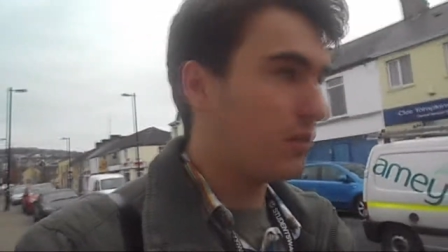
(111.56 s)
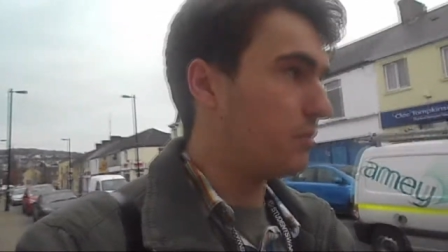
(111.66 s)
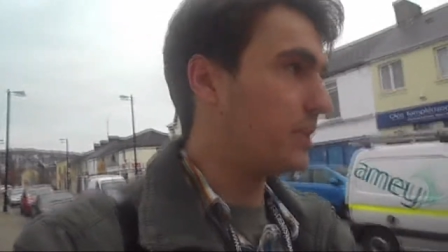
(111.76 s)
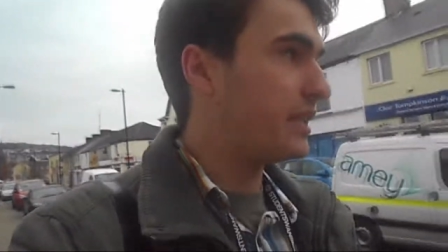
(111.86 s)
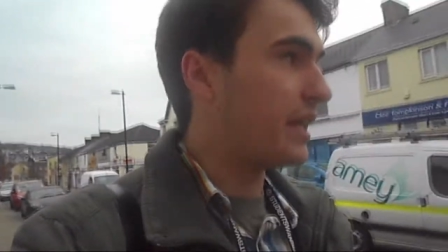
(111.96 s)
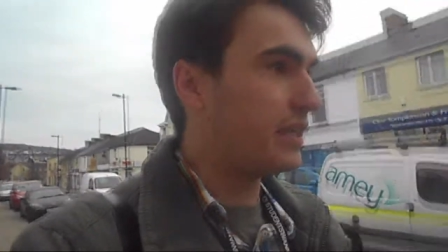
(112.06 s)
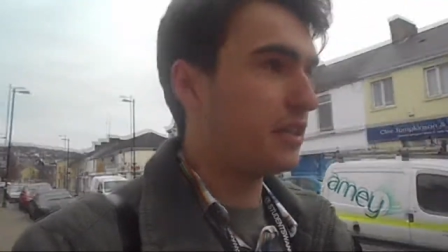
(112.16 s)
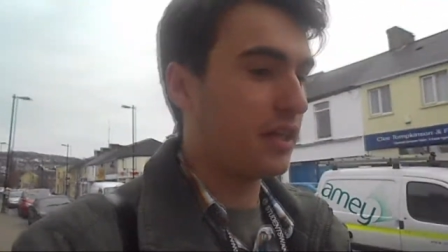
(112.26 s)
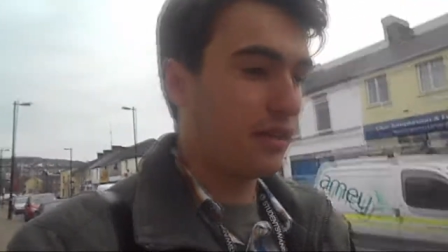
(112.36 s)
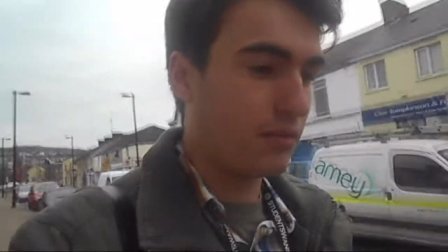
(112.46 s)
we did
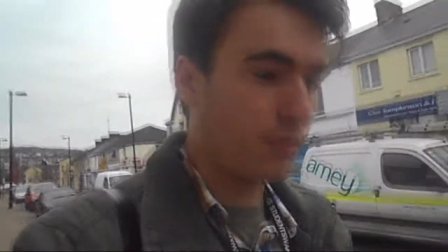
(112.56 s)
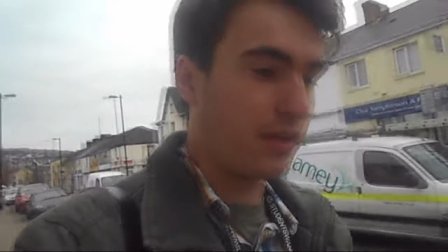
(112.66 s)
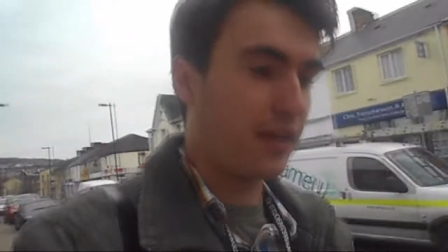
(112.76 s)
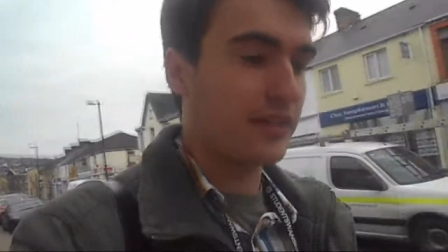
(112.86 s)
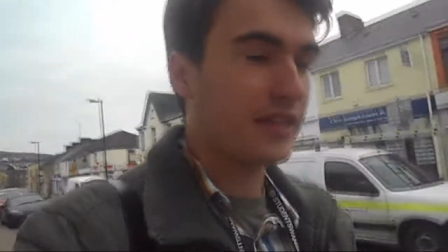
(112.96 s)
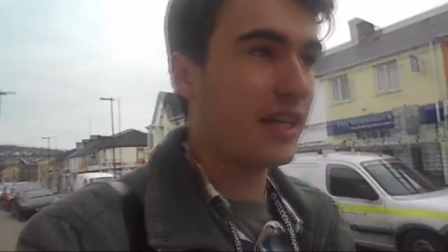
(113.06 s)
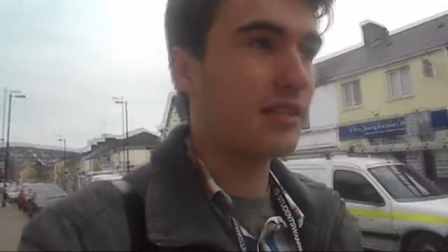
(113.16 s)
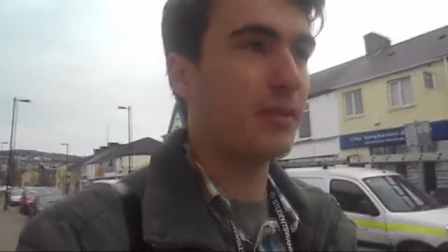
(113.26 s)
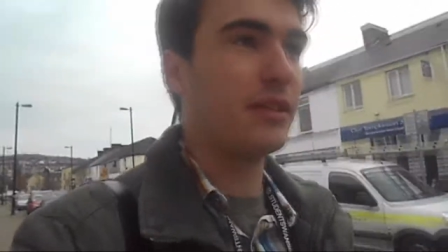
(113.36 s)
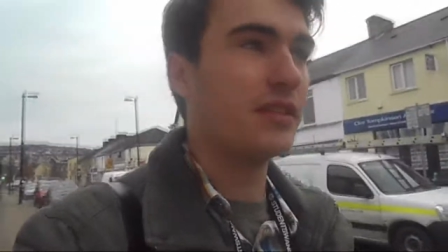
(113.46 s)
with the
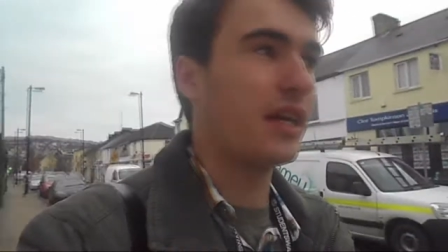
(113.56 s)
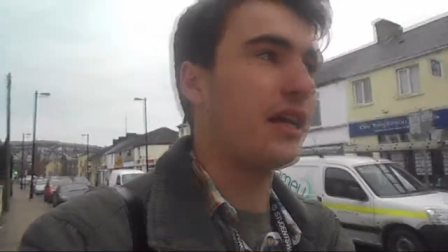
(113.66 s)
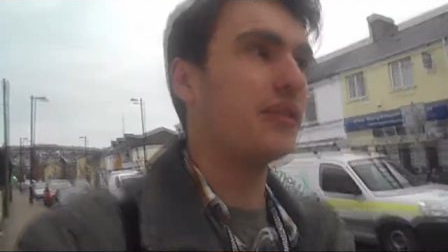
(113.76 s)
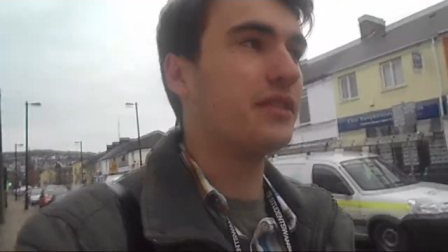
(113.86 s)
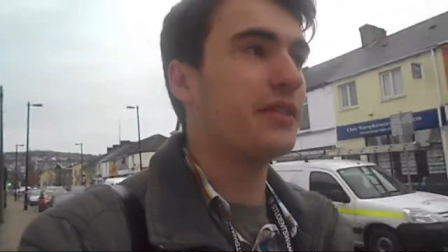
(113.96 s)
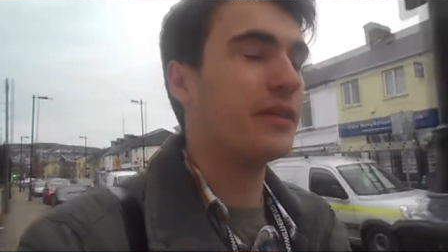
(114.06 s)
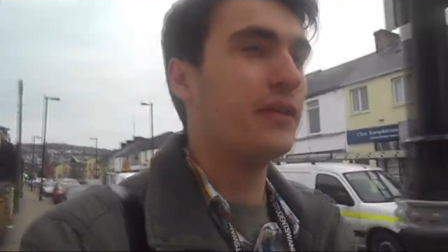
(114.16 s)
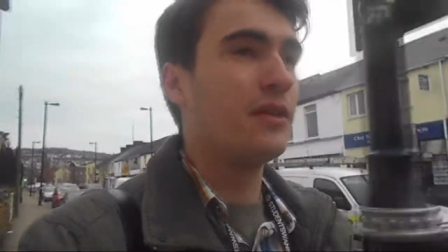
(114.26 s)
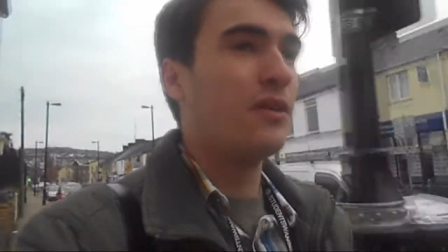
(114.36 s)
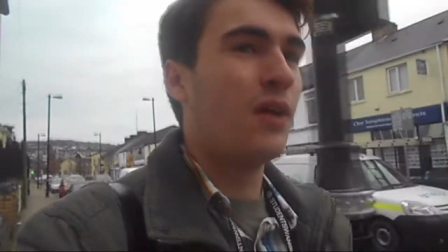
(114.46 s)
assessment and
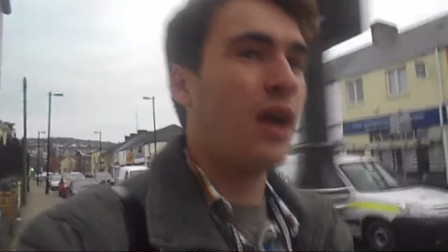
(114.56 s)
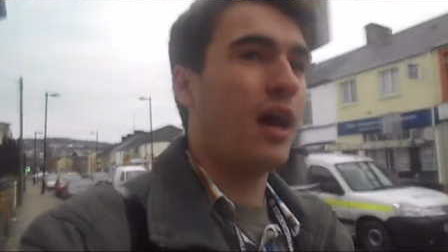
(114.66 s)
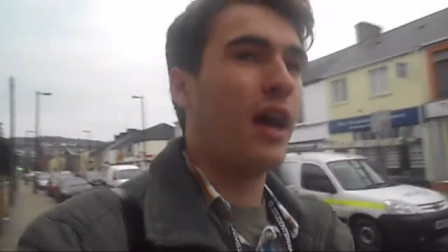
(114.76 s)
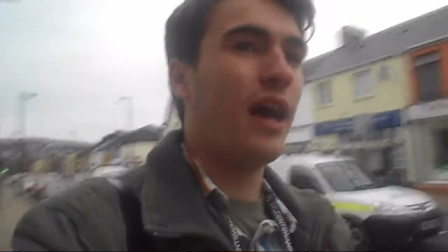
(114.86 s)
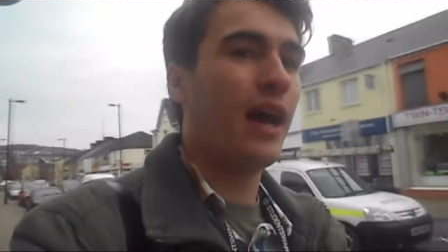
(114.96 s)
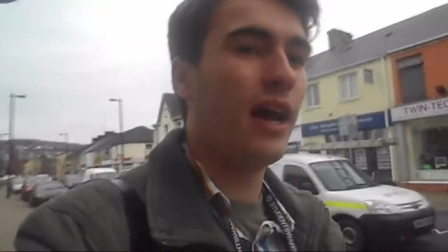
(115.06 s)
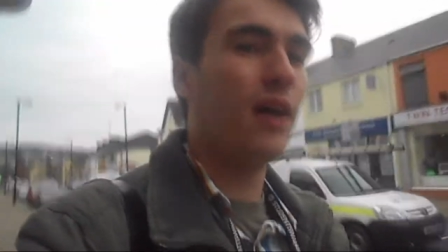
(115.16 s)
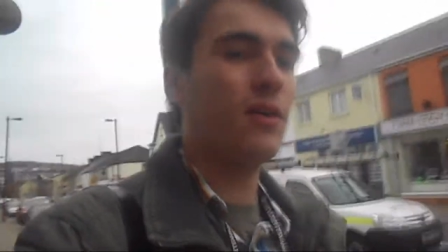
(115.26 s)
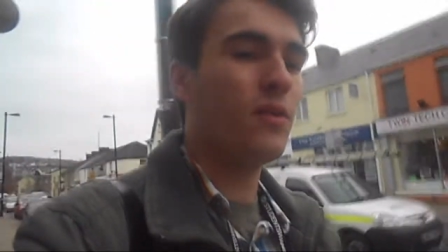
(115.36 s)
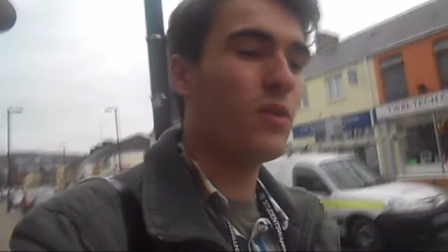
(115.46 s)
how